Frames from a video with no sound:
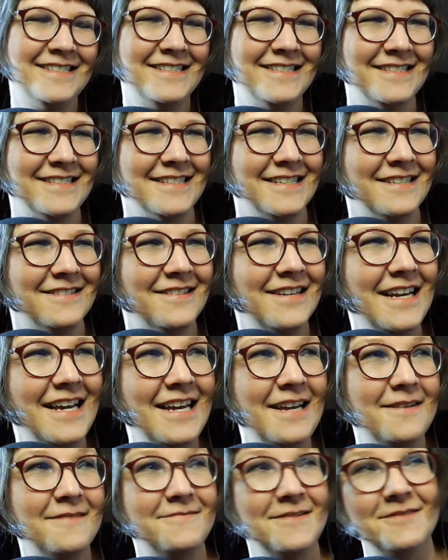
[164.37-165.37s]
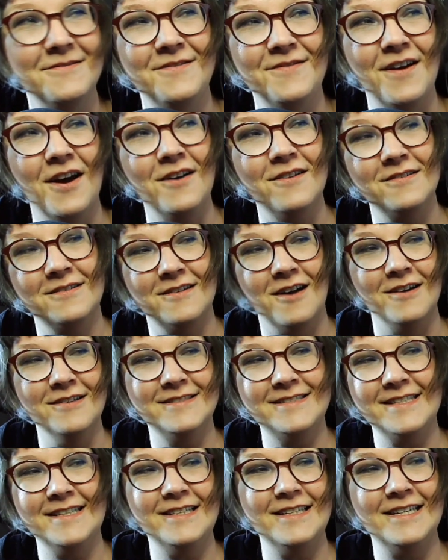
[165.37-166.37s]
So, but we've got
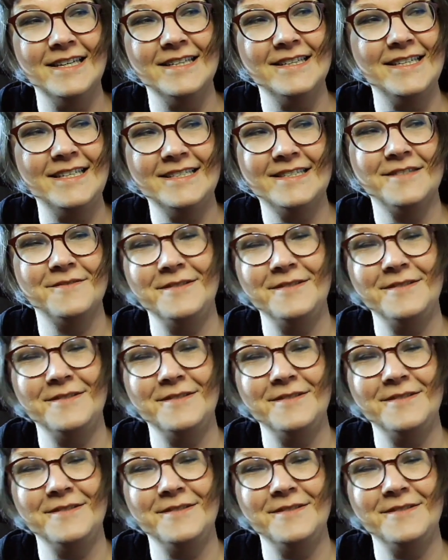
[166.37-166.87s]
Godzilla at least